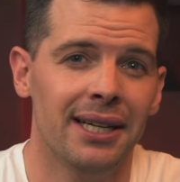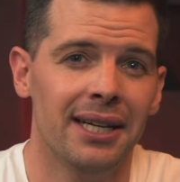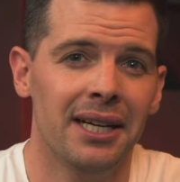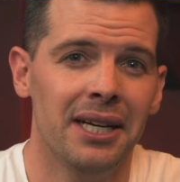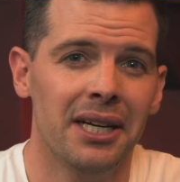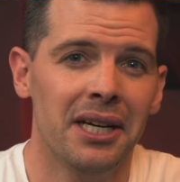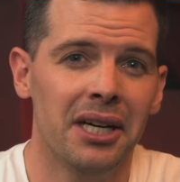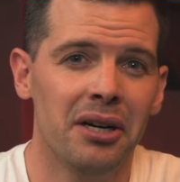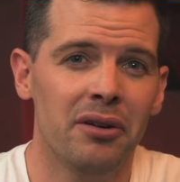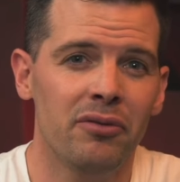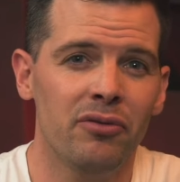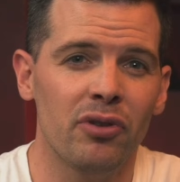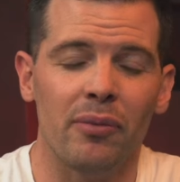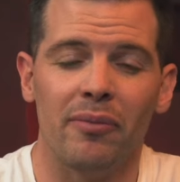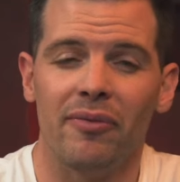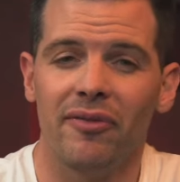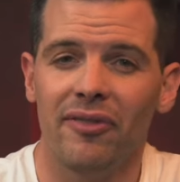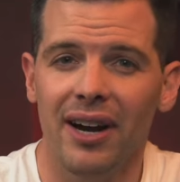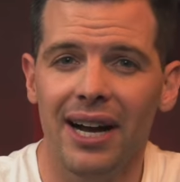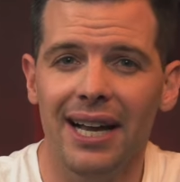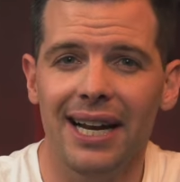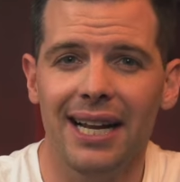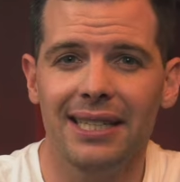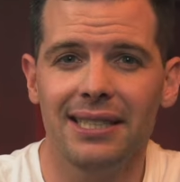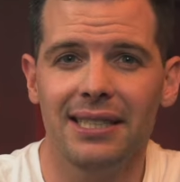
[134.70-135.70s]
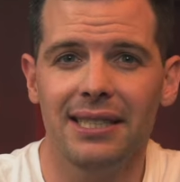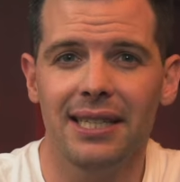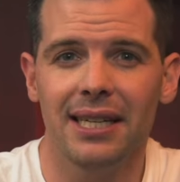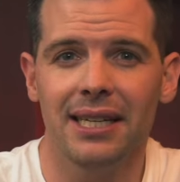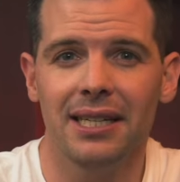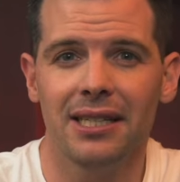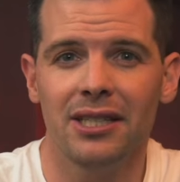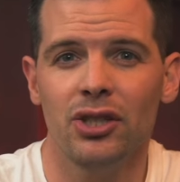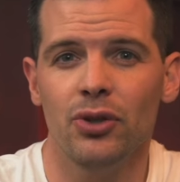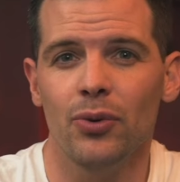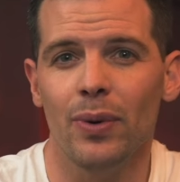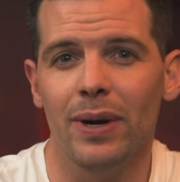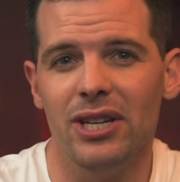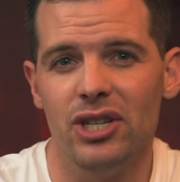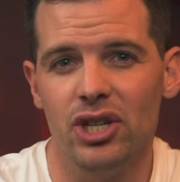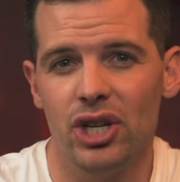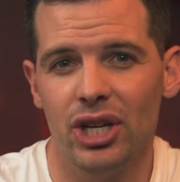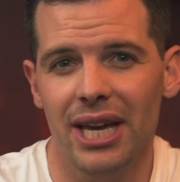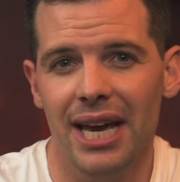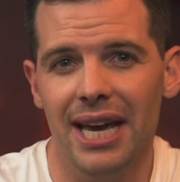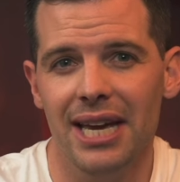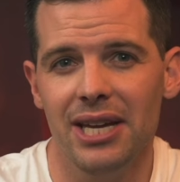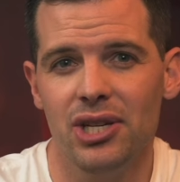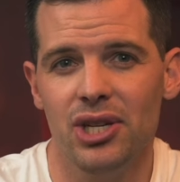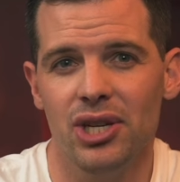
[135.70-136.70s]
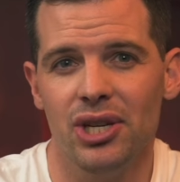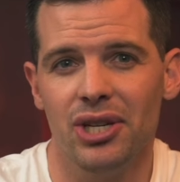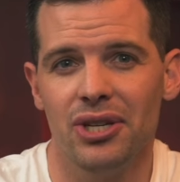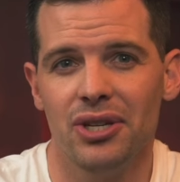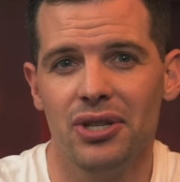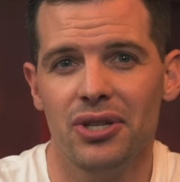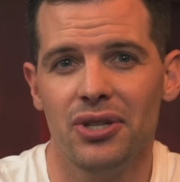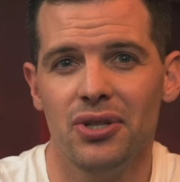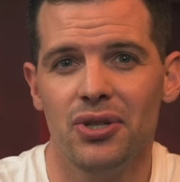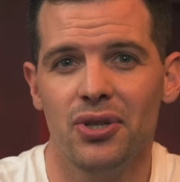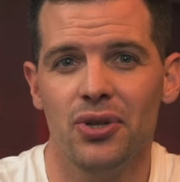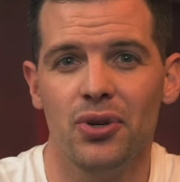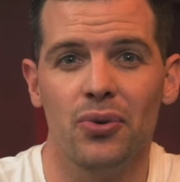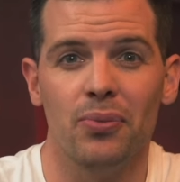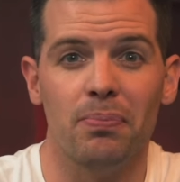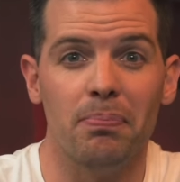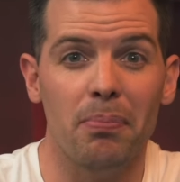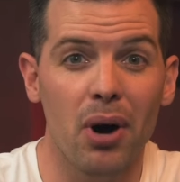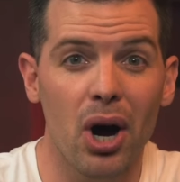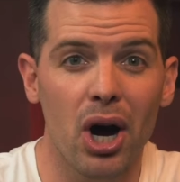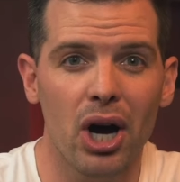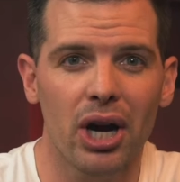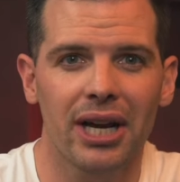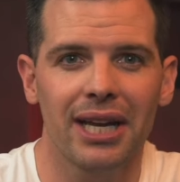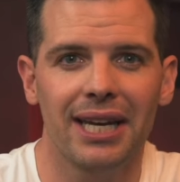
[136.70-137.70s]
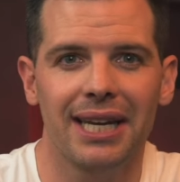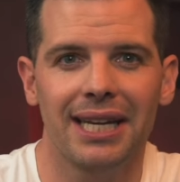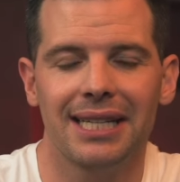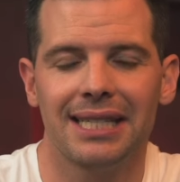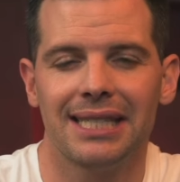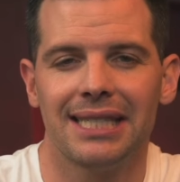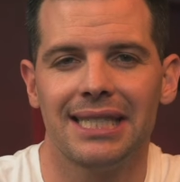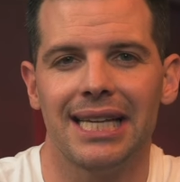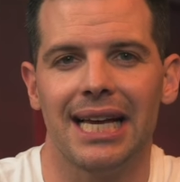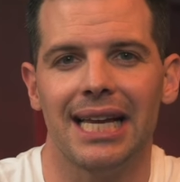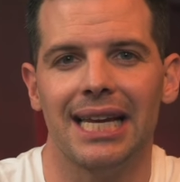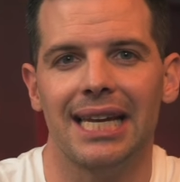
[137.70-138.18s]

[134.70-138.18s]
from financing to education to marketing, selling,